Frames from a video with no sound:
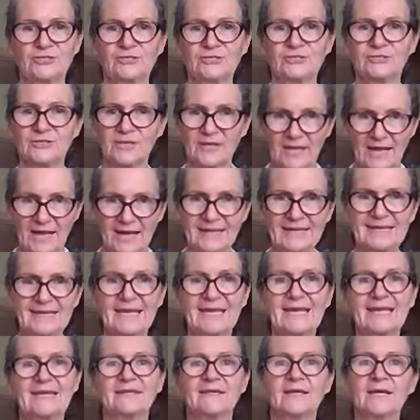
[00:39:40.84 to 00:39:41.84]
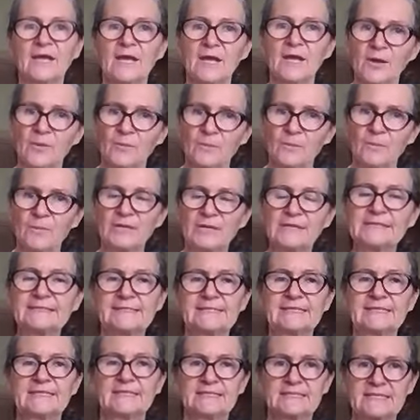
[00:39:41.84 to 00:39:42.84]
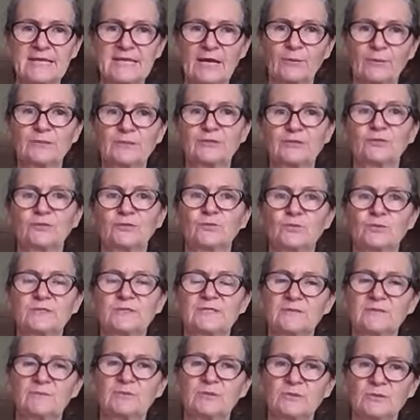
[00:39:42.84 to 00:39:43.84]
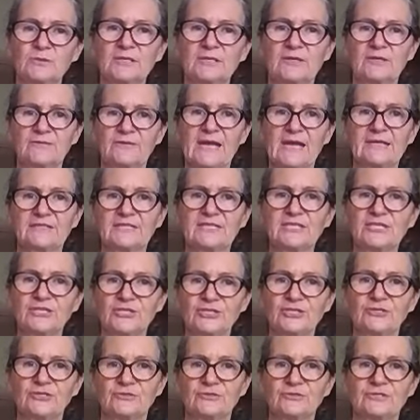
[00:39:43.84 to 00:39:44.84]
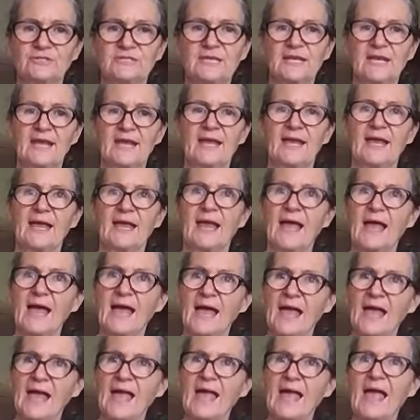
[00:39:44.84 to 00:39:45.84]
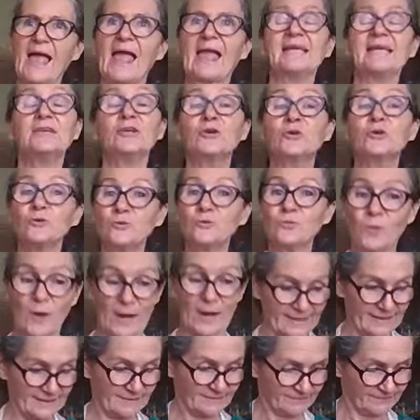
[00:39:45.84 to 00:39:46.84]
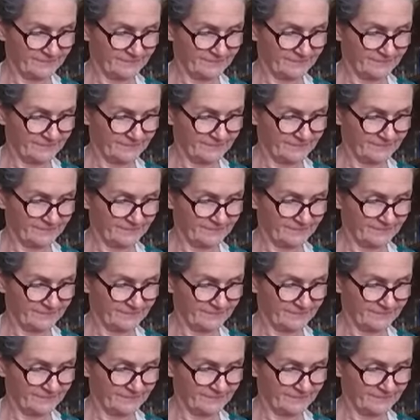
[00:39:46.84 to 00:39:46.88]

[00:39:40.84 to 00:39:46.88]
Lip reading: is, again, means that it's going towards the building of our tissues in a good way.